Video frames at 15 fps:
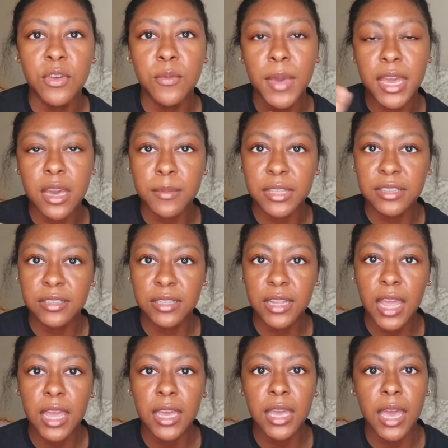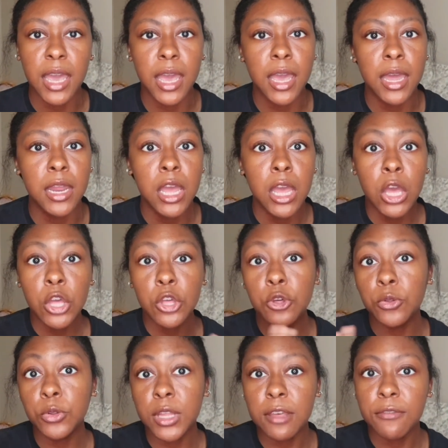you make a mistake and
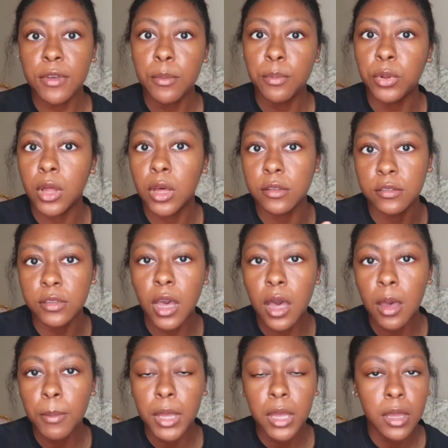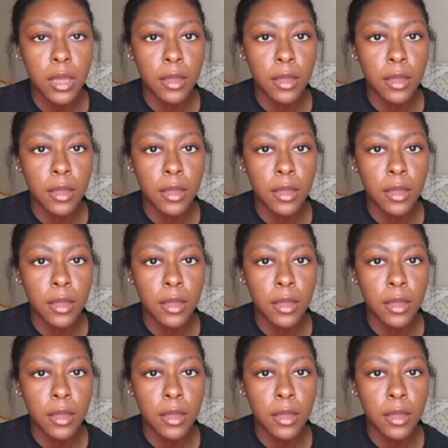you leave it plugged up